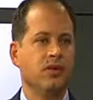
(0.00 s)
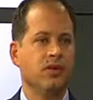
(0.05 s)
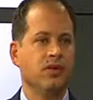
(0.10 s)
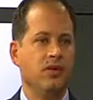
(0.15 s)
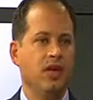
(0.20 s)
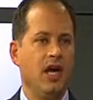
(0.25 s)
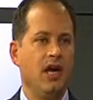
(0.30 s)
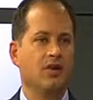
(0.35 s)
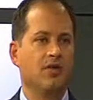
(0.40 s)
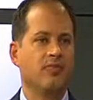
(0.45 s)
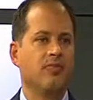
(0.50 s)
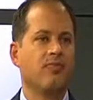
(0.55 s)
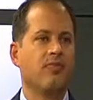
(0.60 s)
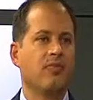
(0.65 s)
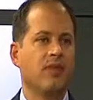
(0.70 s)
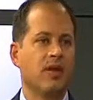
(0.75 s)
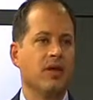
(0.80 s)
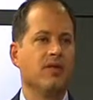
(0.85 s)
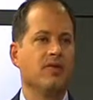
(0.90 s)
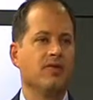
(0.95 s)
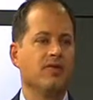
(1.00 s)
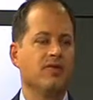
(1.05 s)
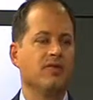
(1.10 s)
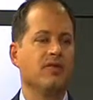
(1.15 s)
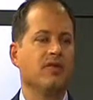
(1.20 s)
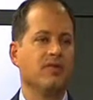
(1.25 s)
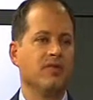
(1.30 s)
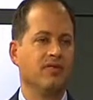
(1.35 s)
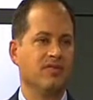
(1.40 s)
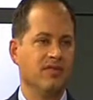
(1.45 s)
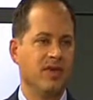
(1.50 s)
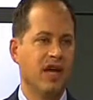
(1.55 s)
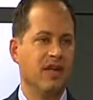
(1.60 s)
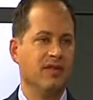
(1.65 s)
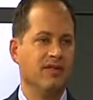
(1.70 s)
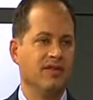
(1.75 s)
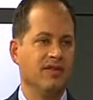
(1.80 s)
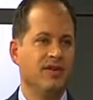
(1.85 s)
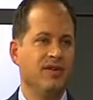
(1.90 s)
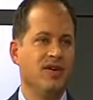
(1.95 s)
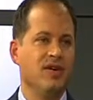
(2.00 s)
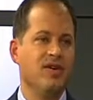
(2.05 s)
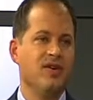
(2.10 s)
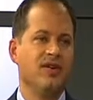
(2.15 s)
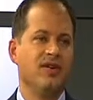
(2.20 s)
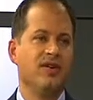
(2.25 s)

zap yeah. it out with his laser. Right. Is that